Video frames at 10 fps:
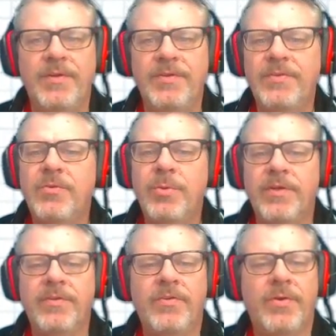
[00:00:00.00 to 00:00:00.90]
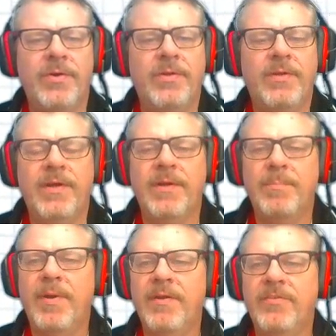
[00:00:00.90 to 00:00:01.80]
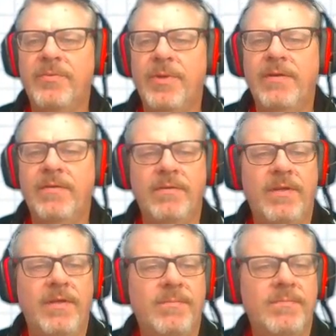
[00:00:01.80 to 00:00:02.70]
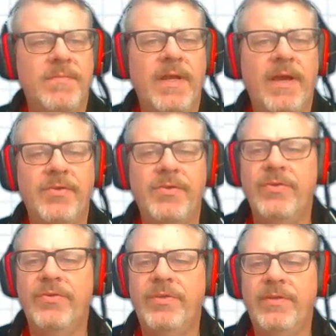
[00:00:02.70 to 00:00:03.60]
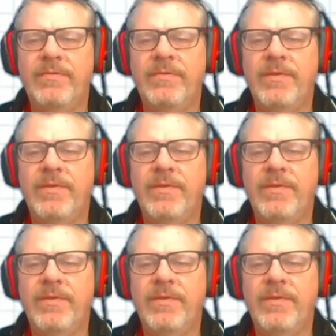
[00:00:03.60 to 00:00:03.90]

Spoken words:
do a quick tutorial on a Punnett square and how you use it.